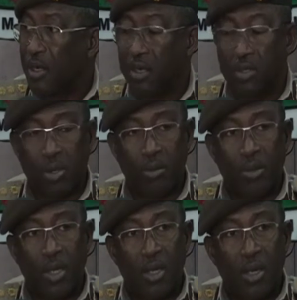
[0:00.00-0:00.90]
So,
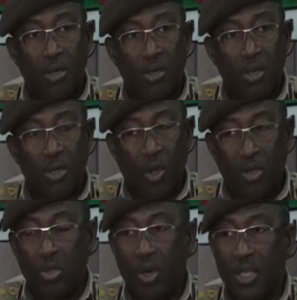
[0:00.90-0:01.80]

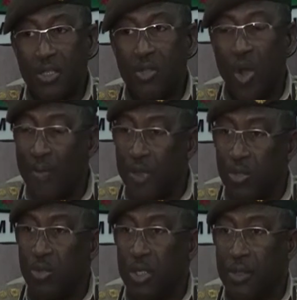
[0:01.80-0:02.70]
controllers, you have a
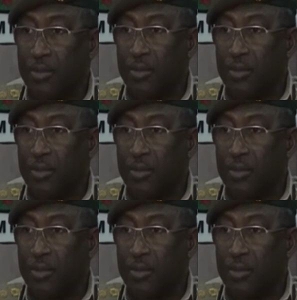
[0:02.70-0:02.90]
duty